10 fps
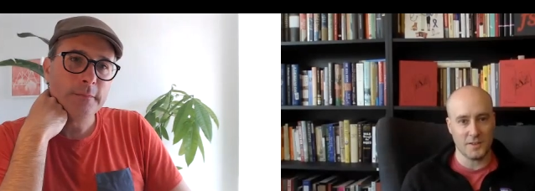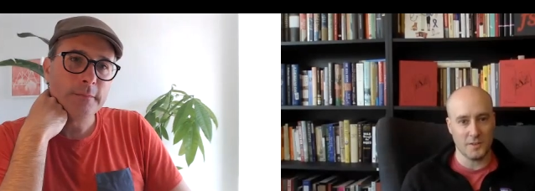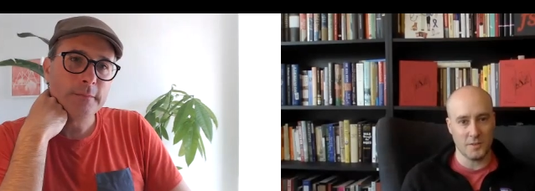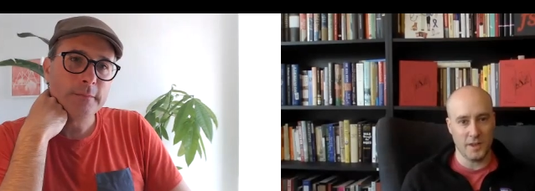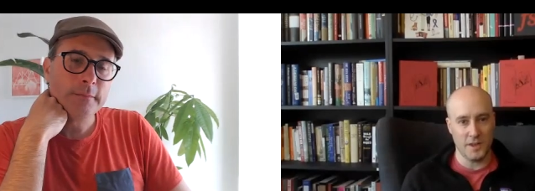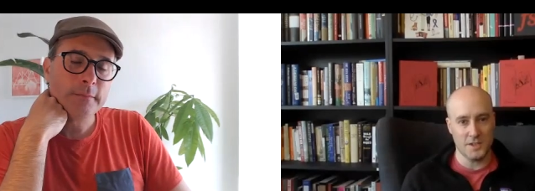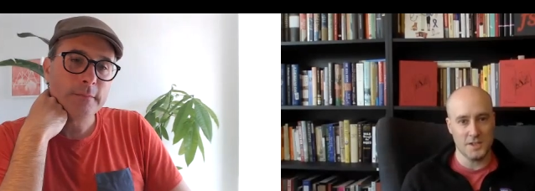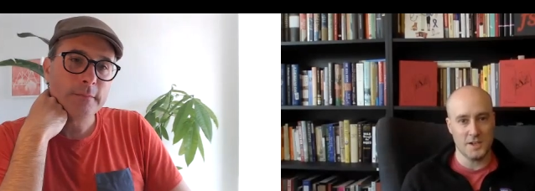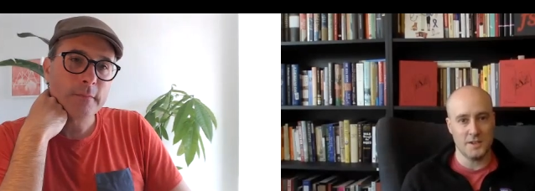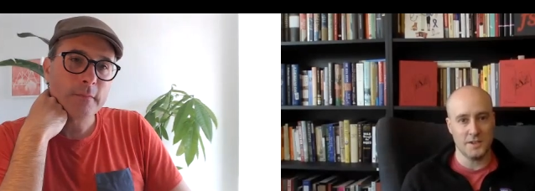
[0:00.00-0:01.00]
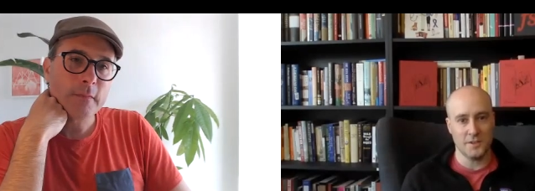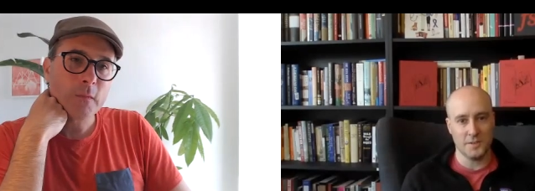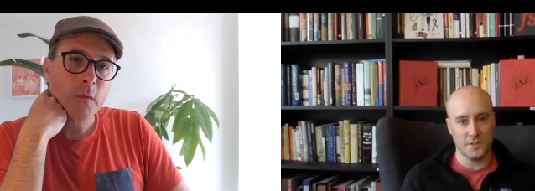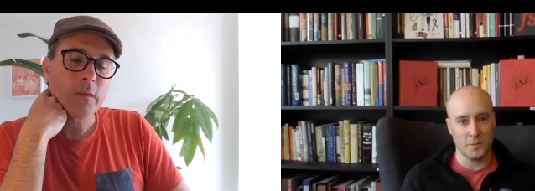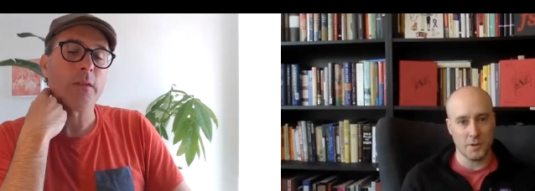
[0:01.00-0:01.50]
Speaker 1: or location and you're
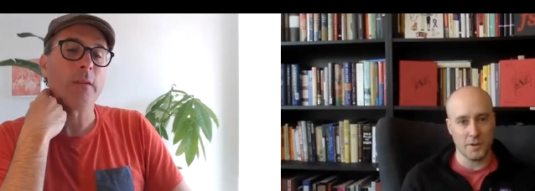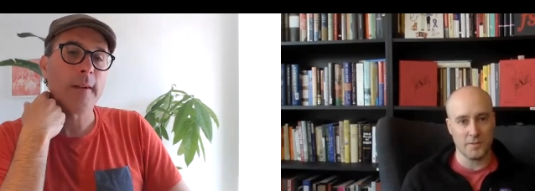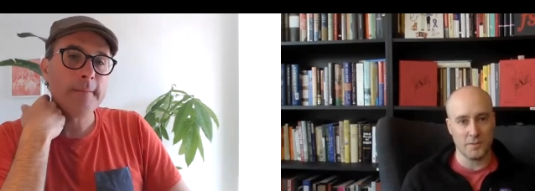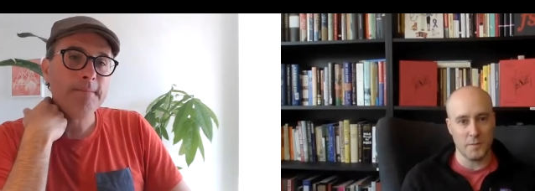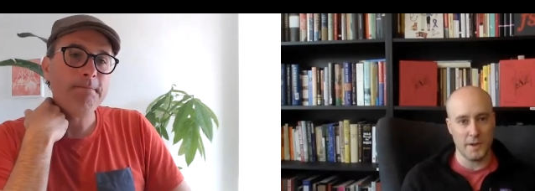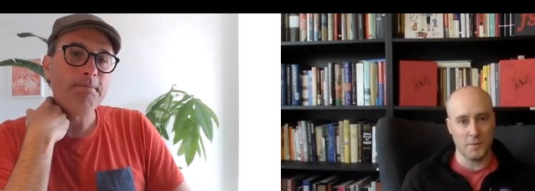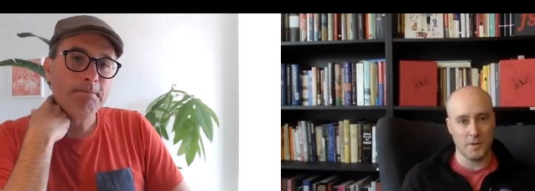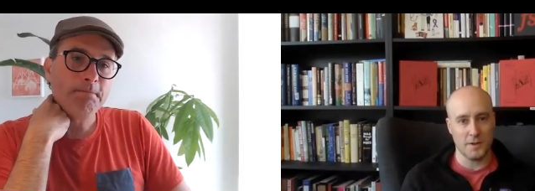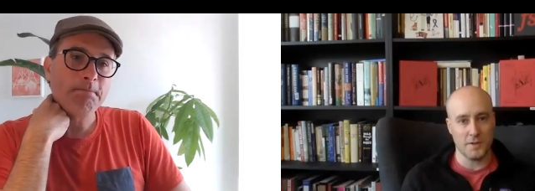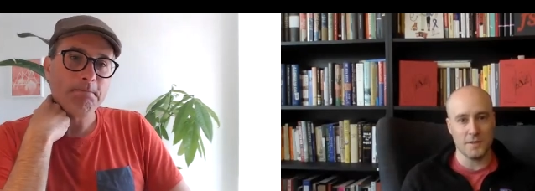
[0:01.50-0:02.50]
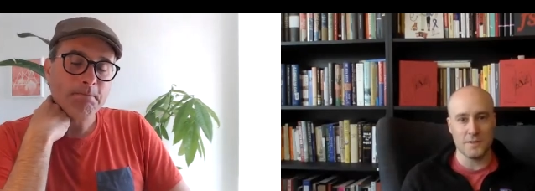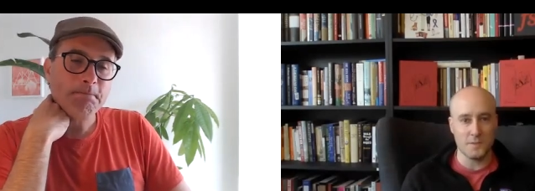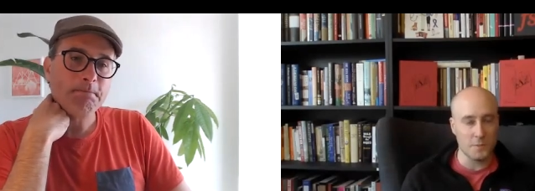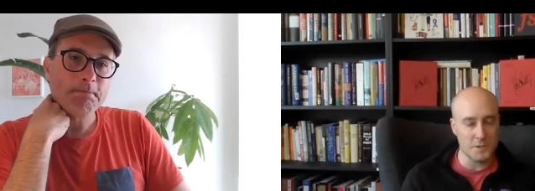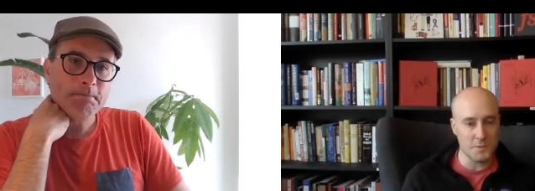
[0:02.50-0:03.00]
used to working from anywhere you could
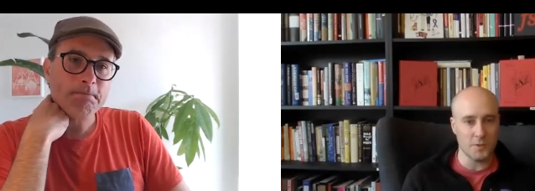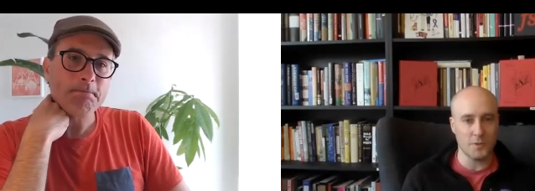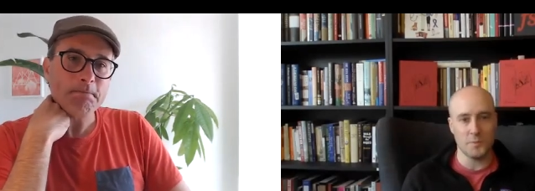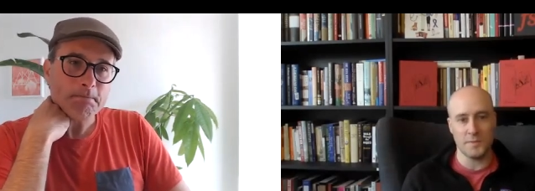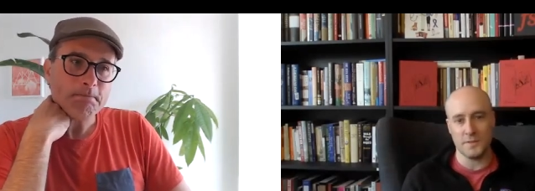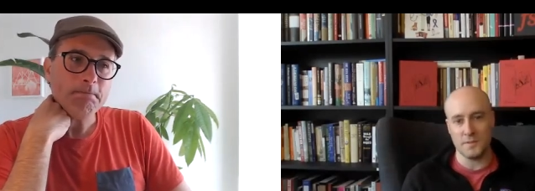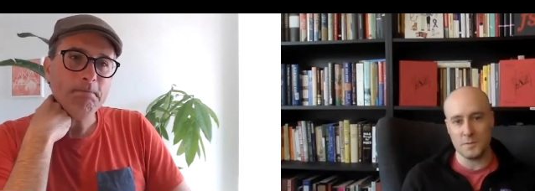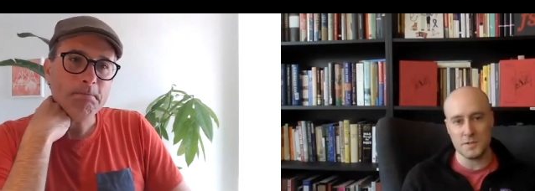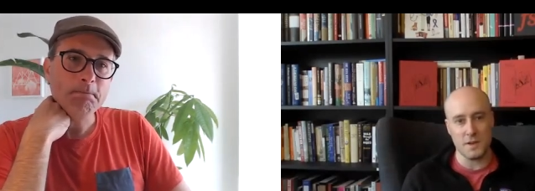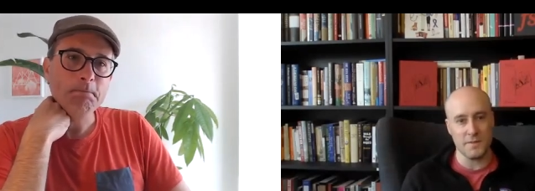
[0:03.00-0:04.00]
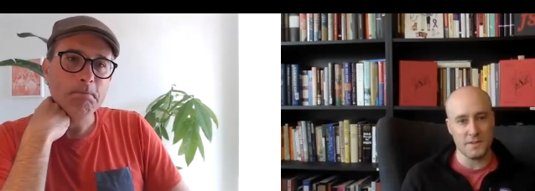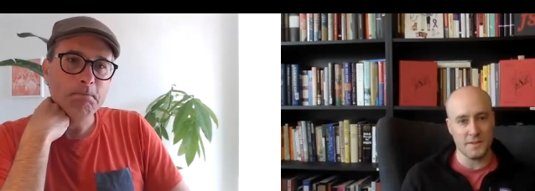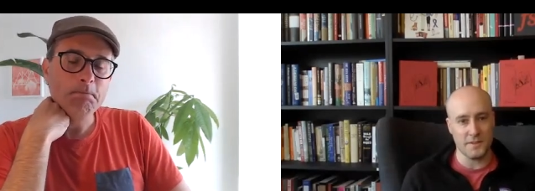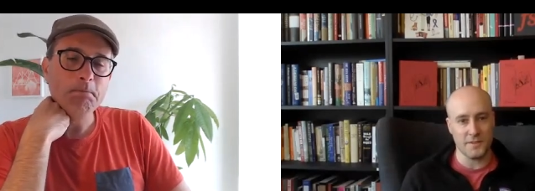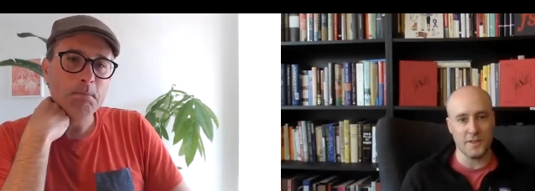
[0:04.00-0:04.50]
switch rooms and switch
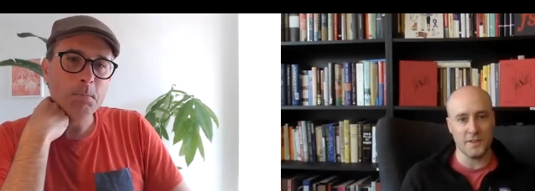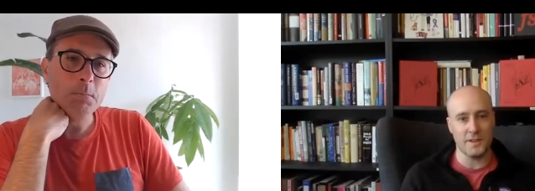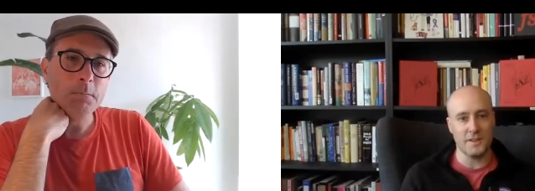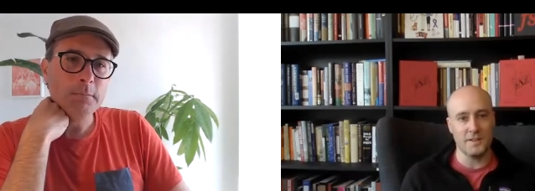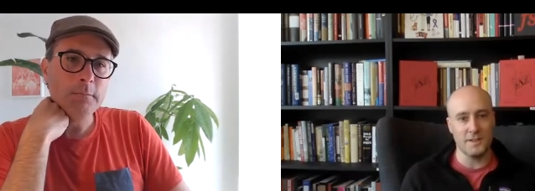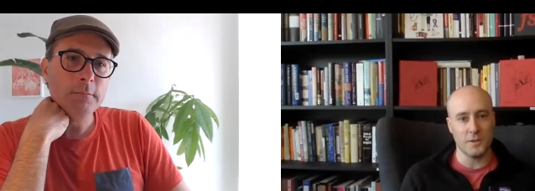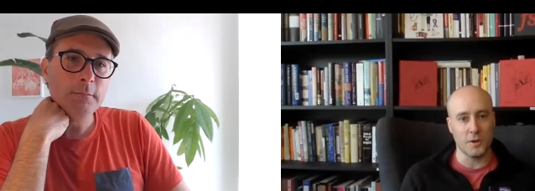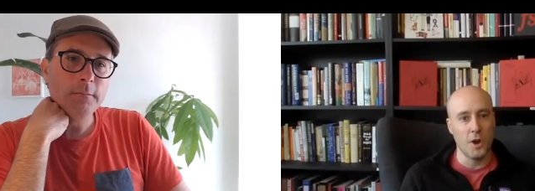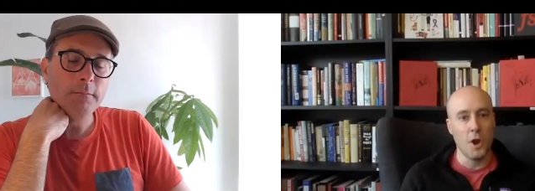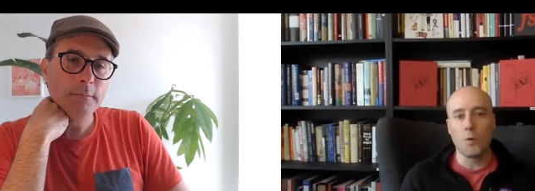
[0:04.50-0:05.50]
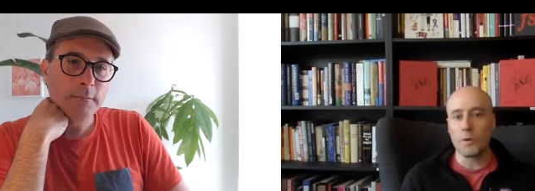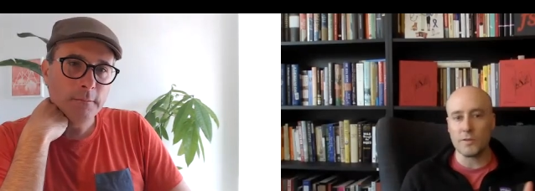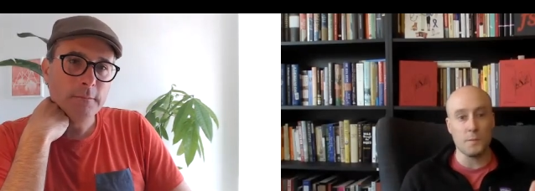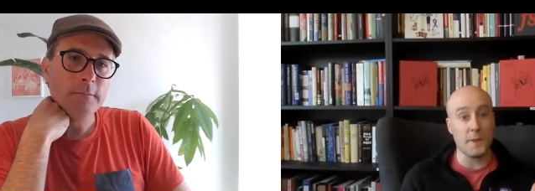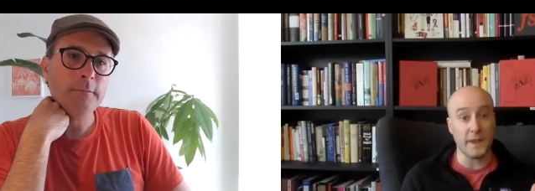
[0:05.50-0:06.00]
offices fairly easily or work
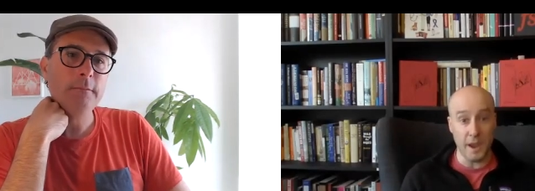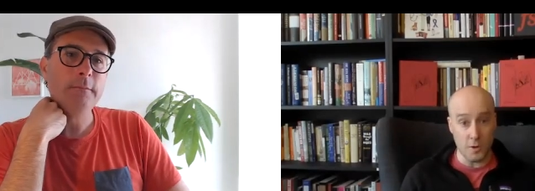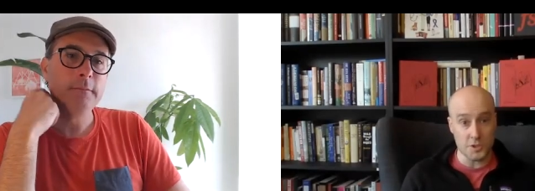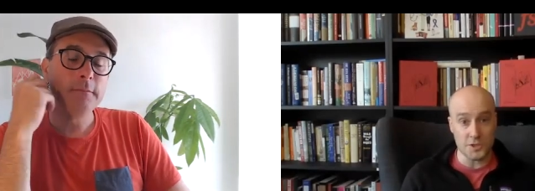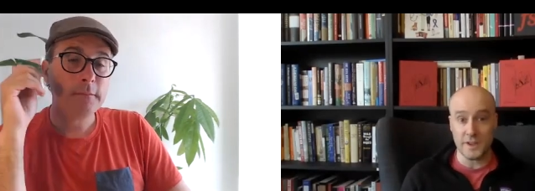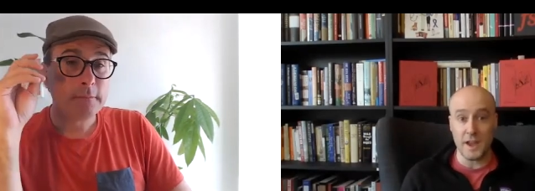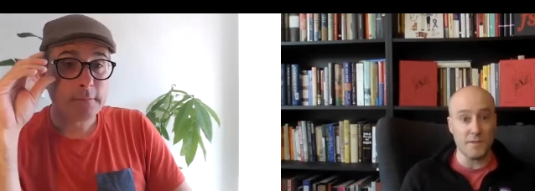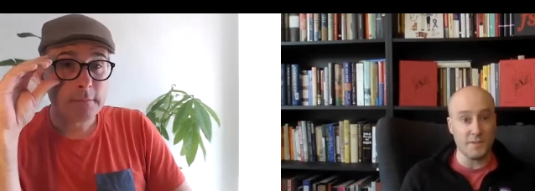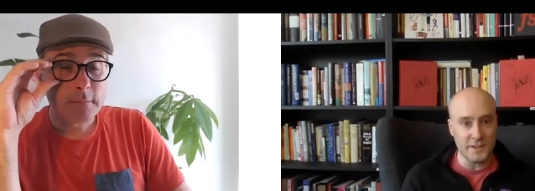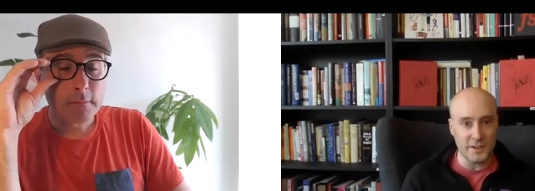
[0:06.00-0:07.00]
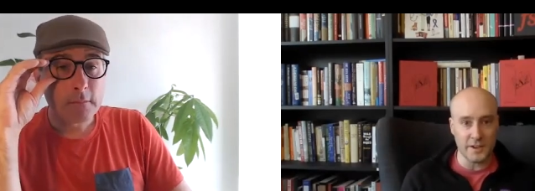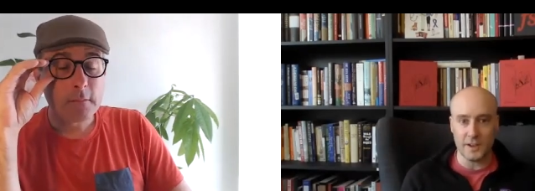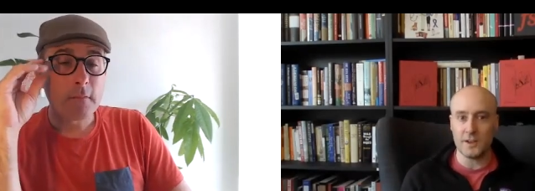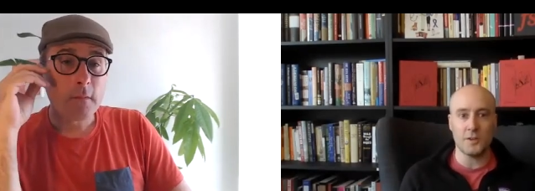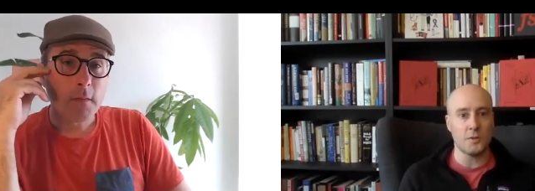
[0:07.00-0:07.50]
from the couch or the
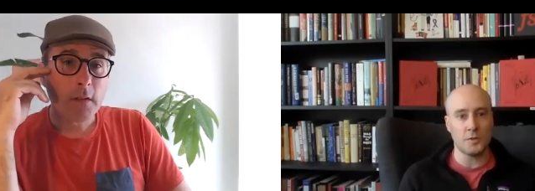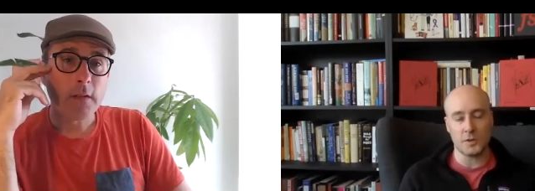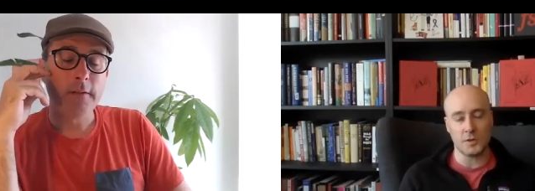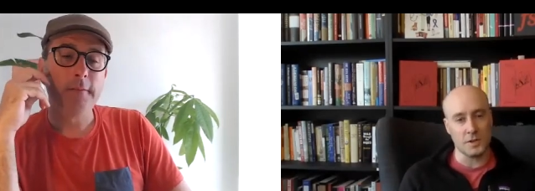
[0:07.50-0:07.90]
cafeteria or